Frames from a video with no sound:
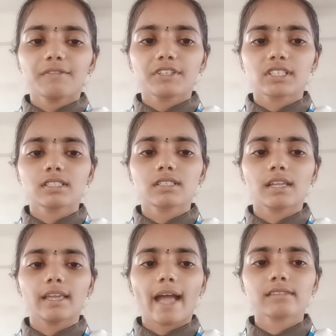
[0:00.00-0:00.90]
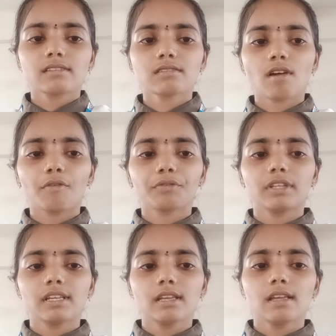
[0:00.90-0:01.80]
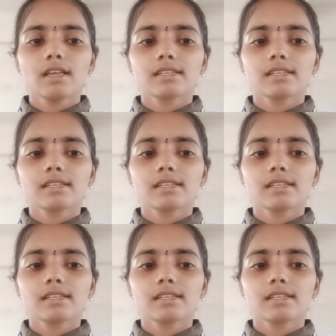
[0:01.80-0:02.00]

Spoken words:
which is the access of the